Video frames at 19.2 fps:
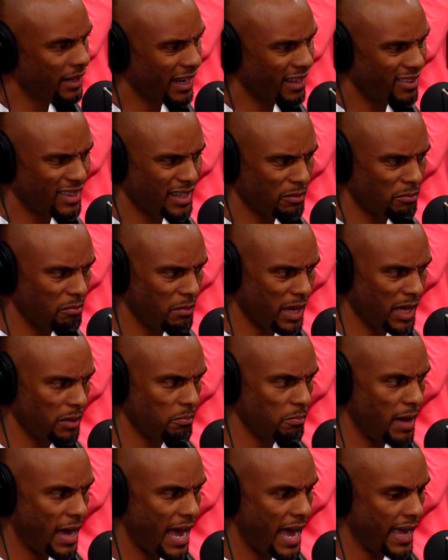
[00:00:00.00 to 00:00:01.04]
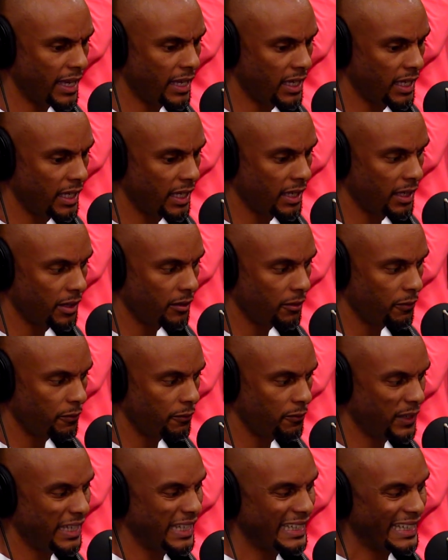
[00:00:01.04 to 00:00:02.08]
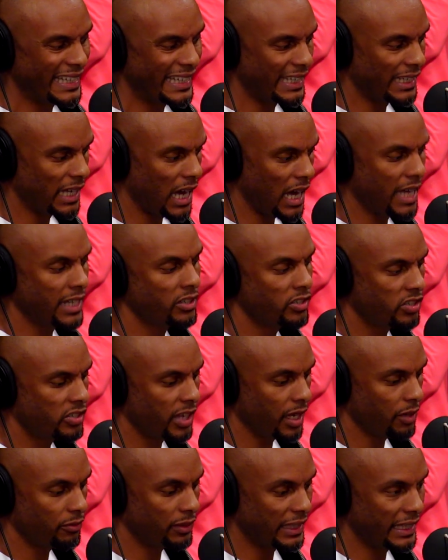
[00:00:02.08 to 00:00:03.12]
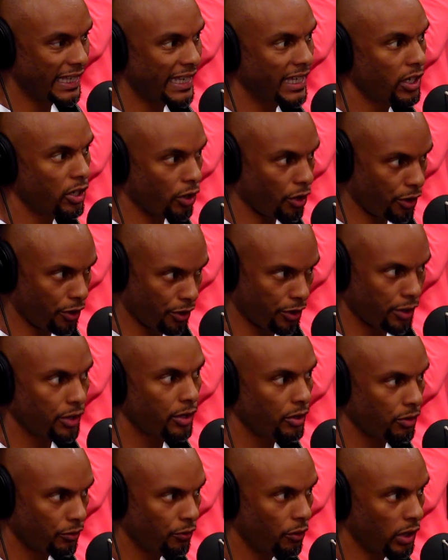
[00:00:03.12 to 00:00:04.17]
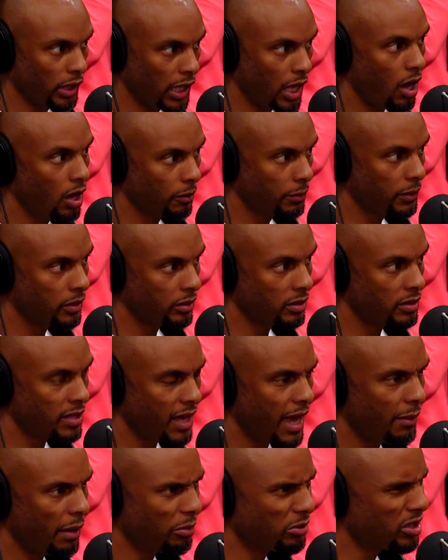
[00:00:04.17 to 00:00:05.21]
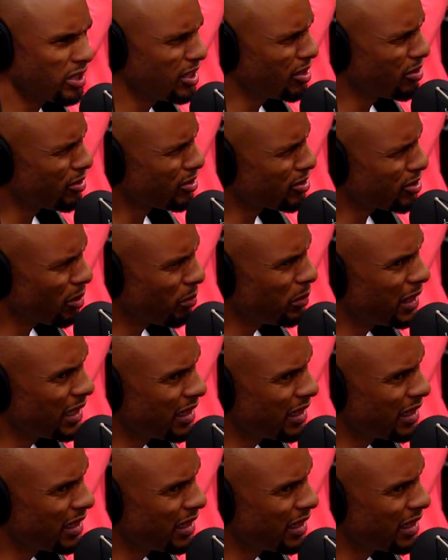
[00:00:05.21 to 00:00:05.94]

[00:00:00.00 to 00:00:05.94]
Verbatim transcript: I think, made my feeling unsafe linger for a long period of time. I was hearing so many